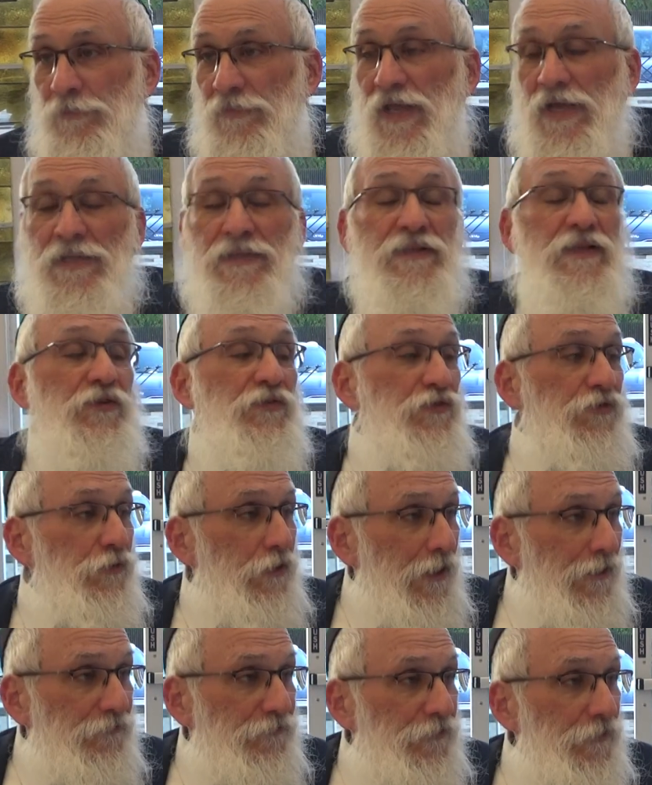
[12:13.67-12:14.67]
And this
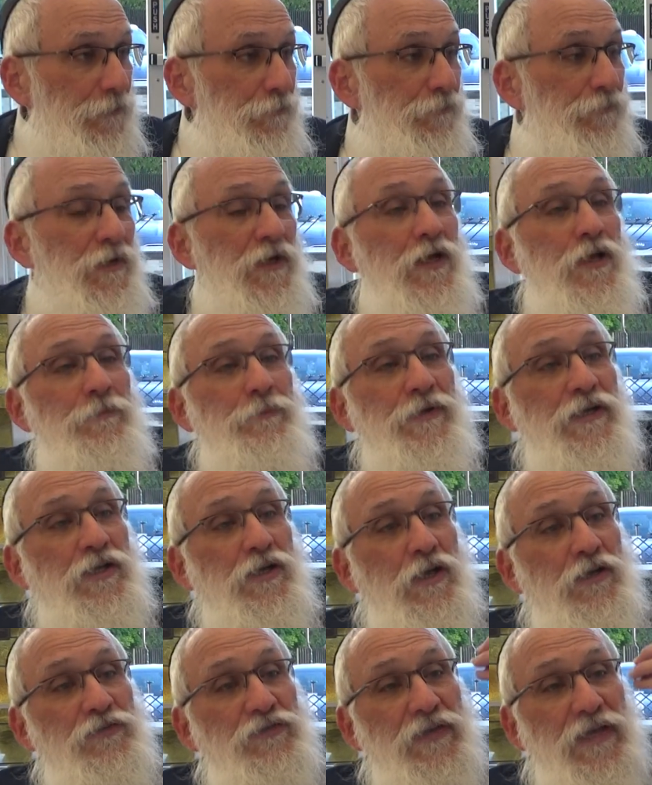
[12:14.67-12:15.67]
Seraphim,
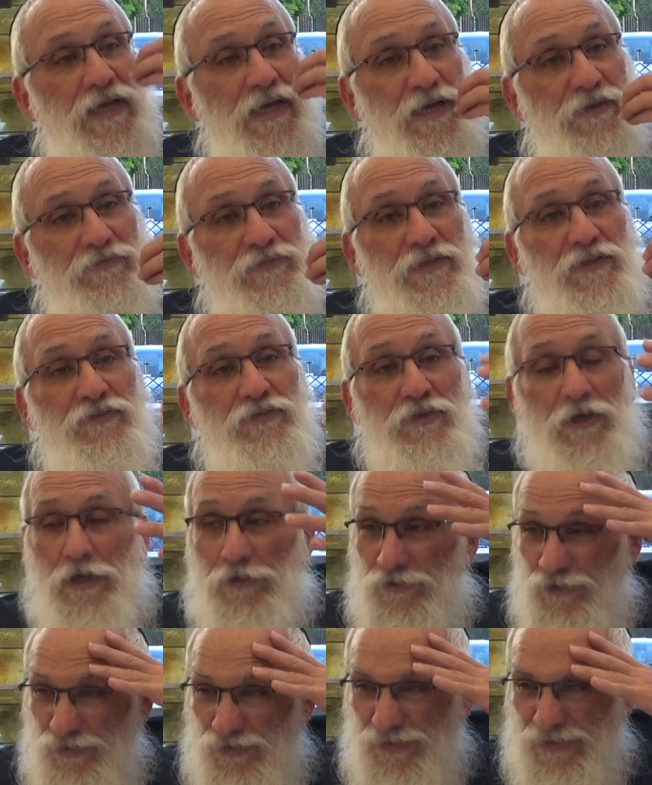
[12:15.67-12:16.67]
because they have this
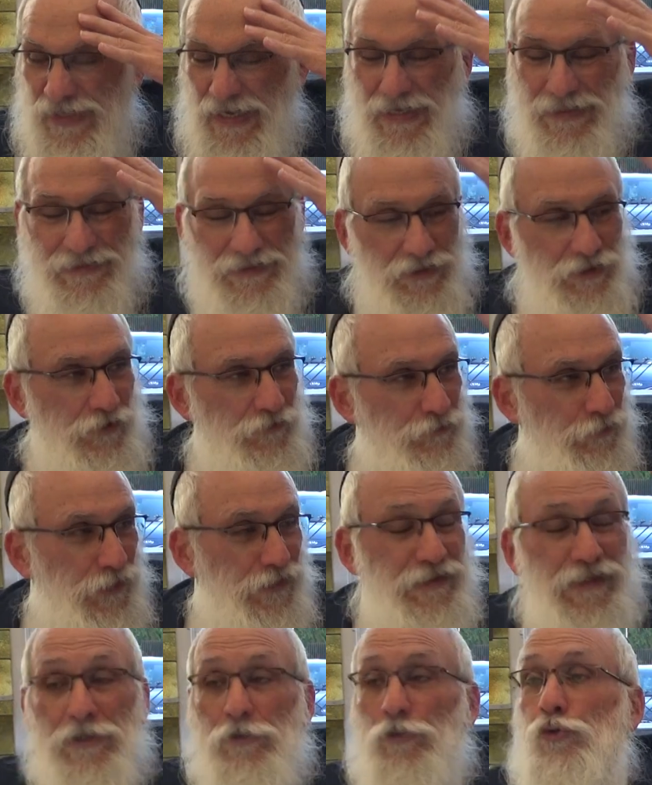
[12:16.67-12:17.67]
understanding of
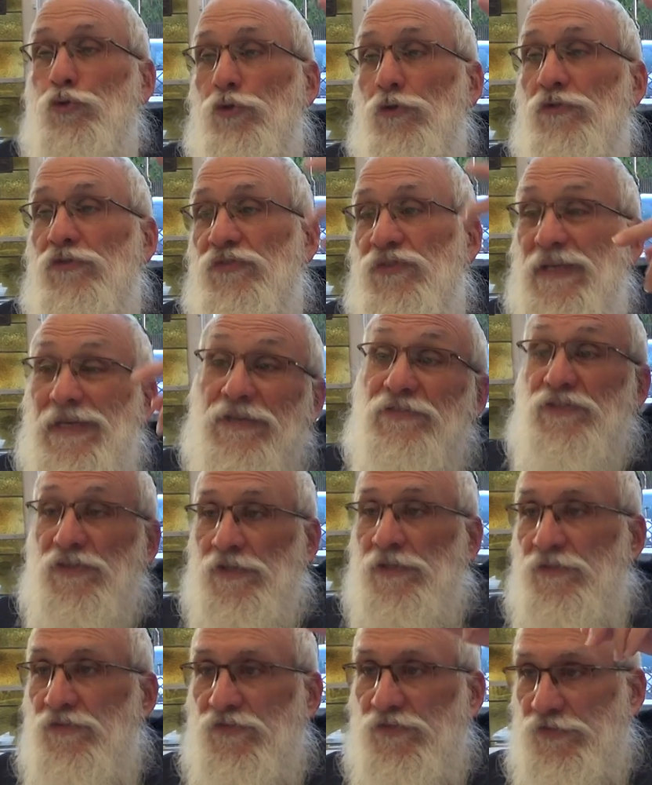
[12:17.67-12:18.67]
what Alokus
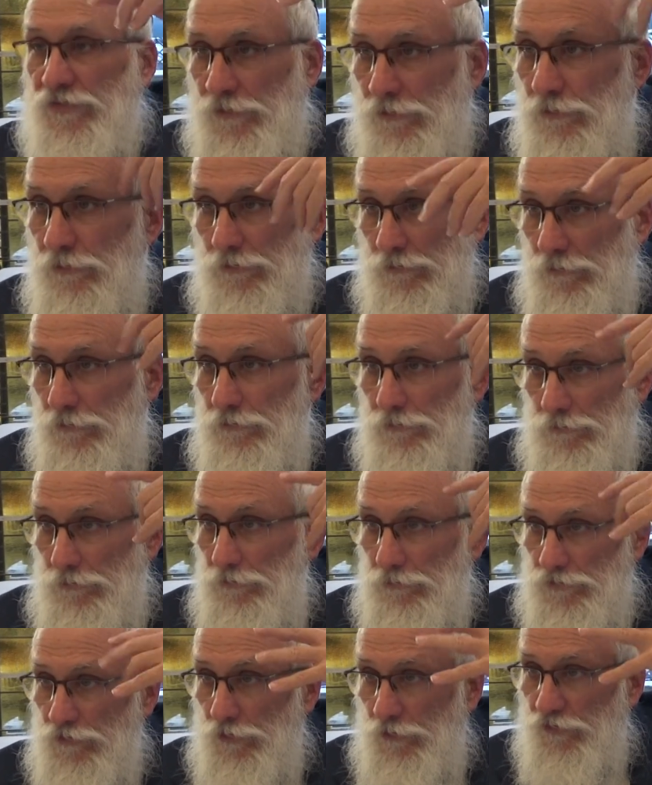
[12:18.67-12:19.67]
isn't,
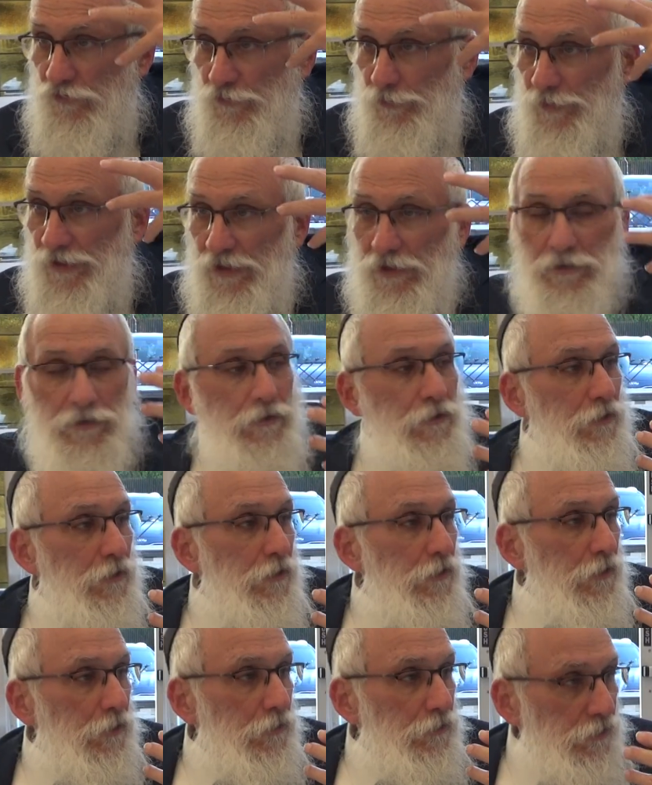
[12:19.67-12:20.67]
so to speak,
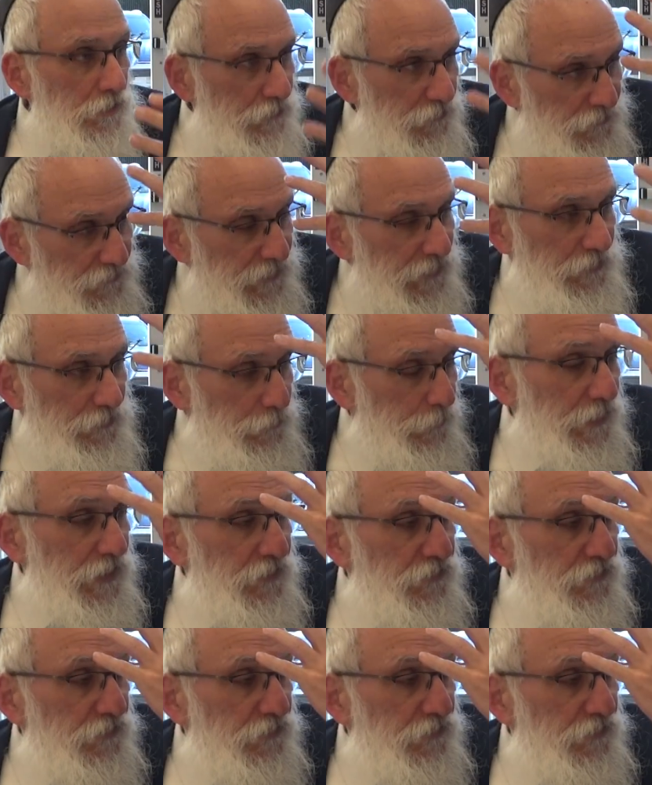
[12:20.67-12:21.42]
they understand the way